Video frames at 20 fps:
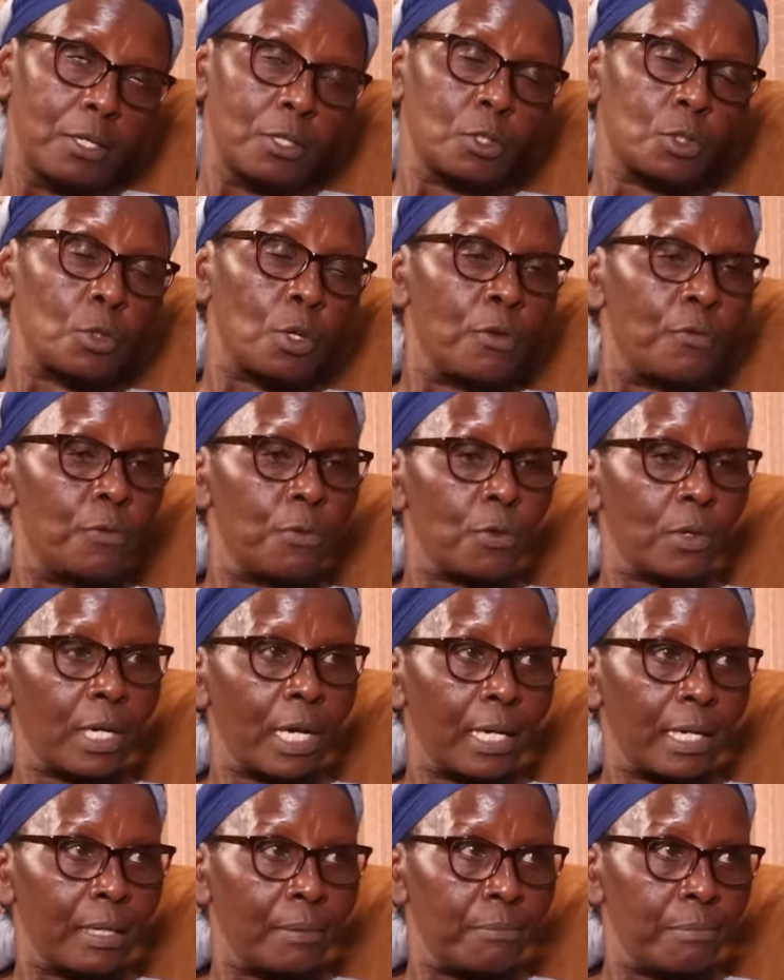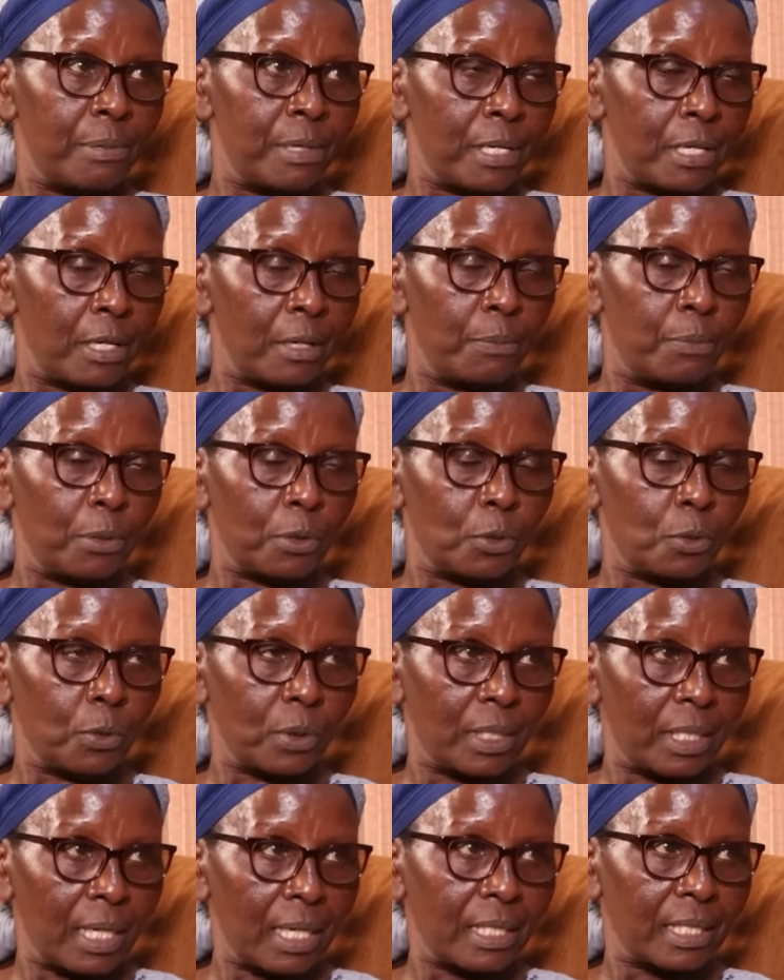So if you can be able
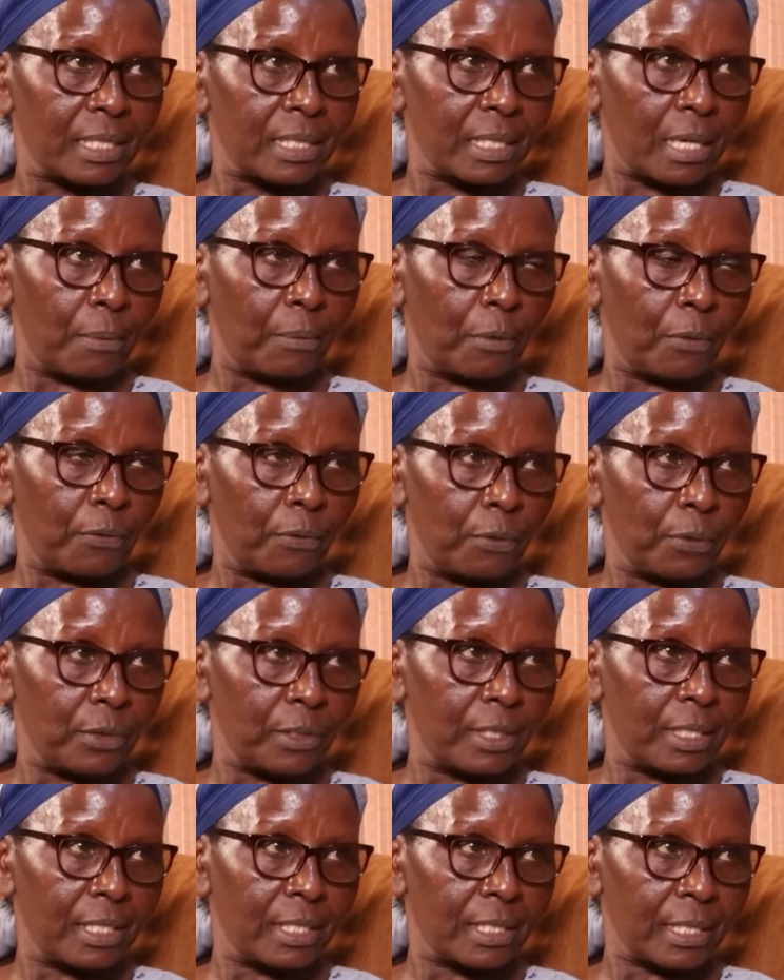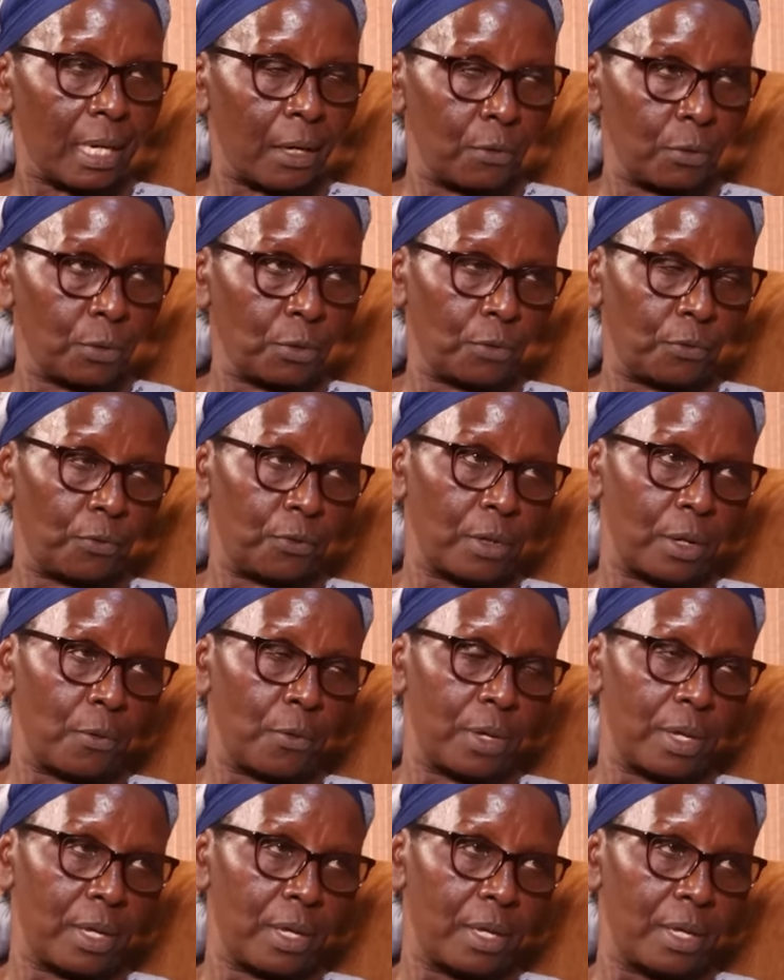to get some of those things out of your
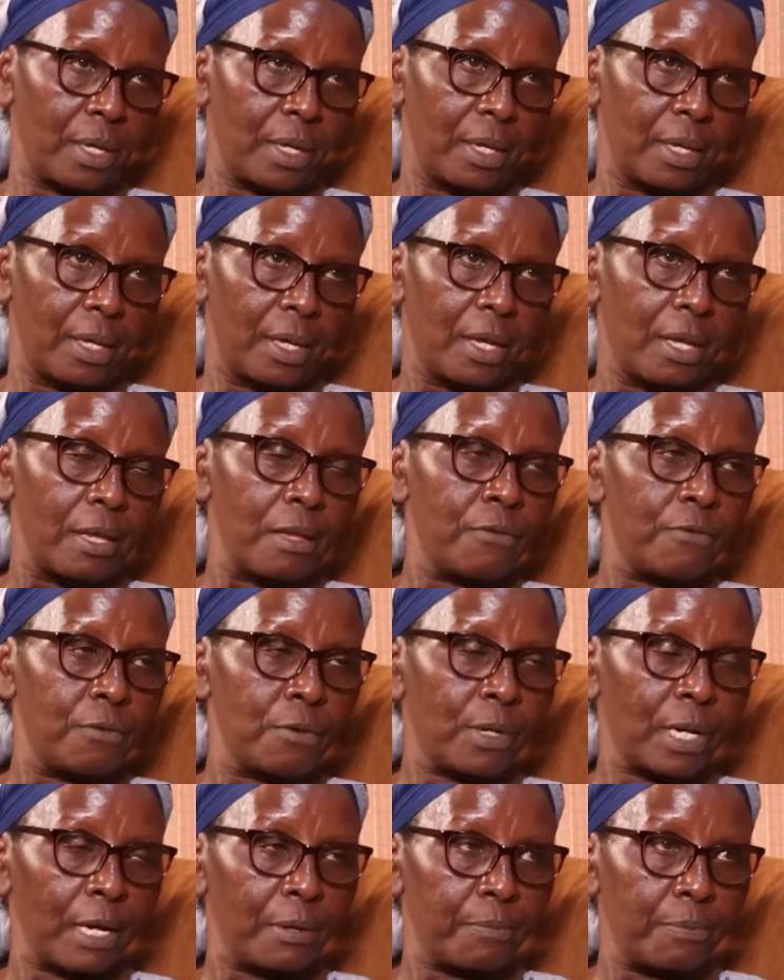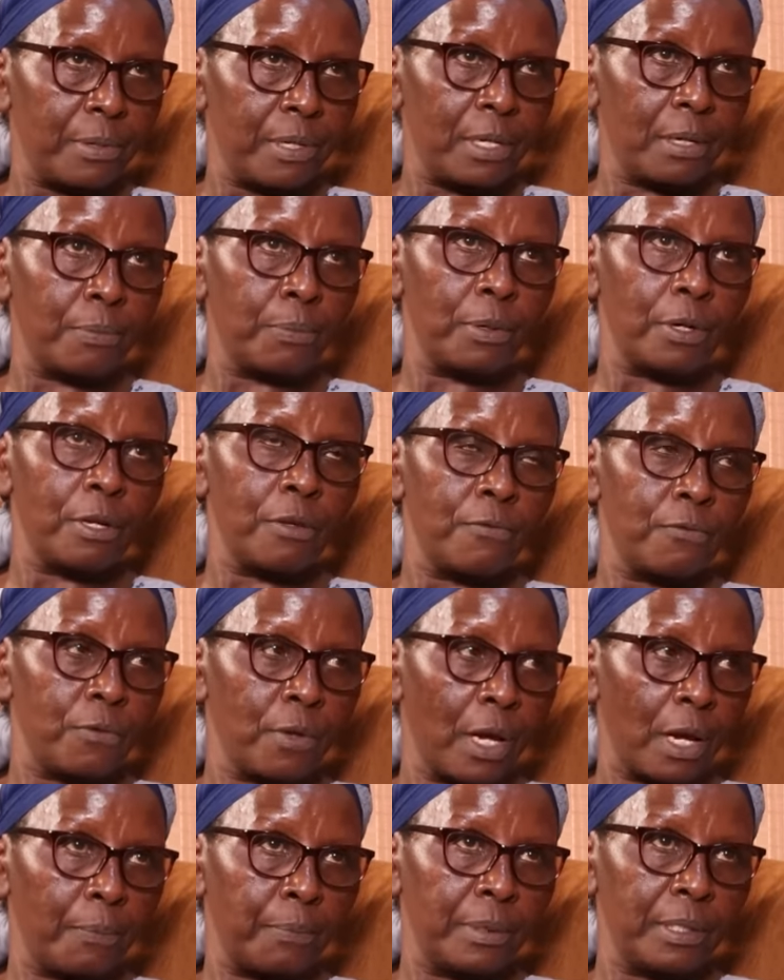way, if you are
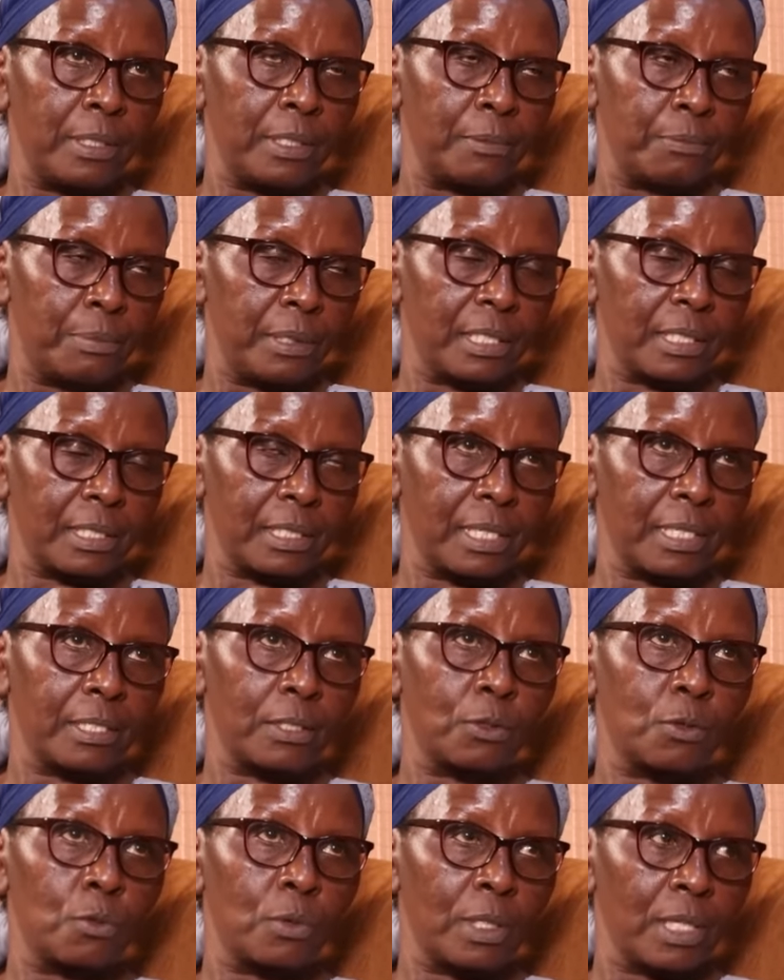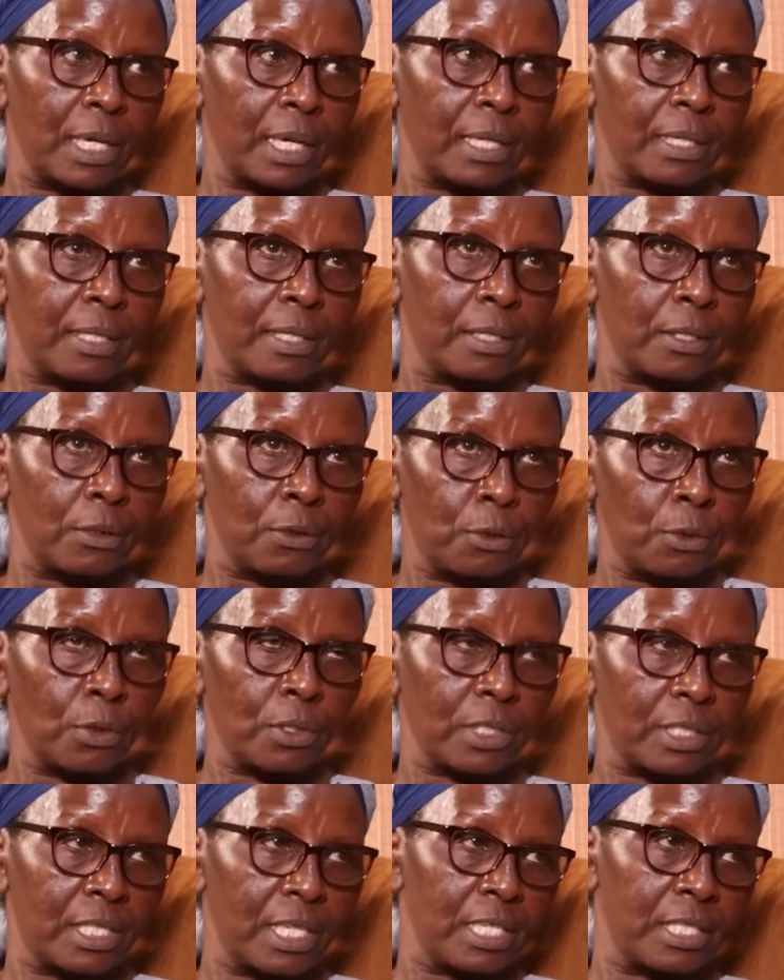in business, to get
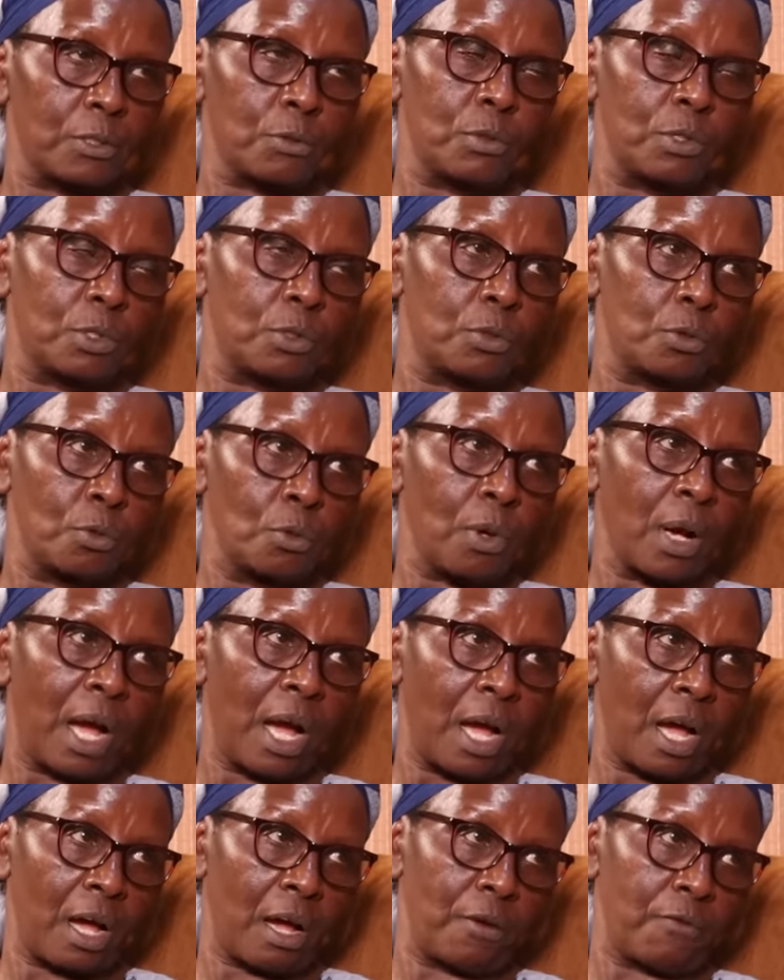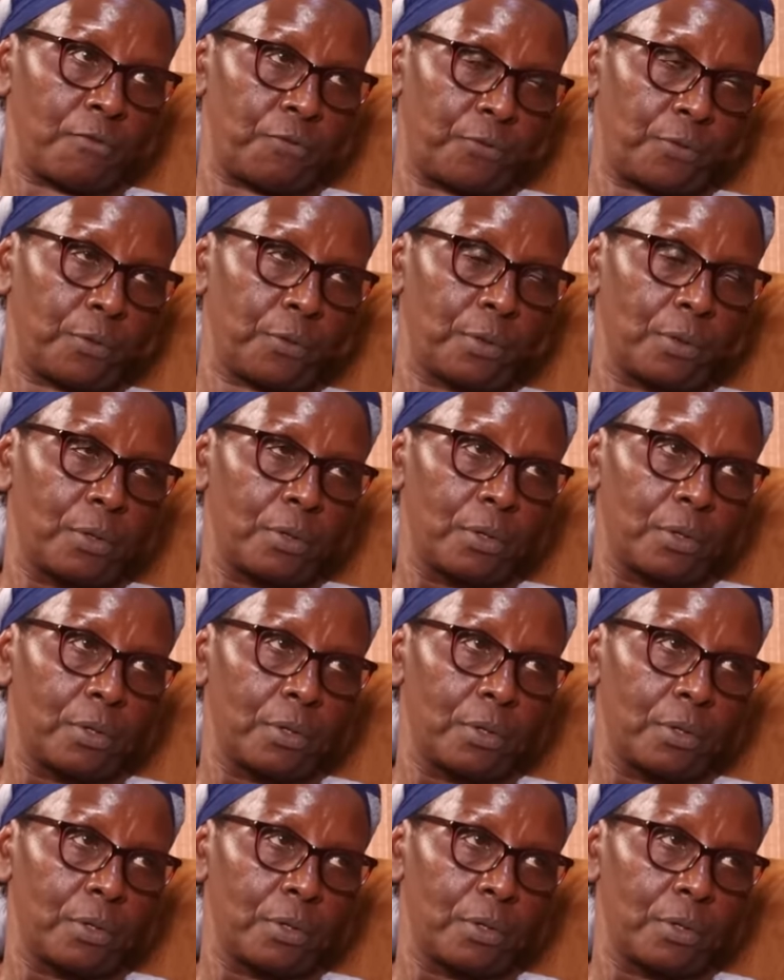those things which you know are harmful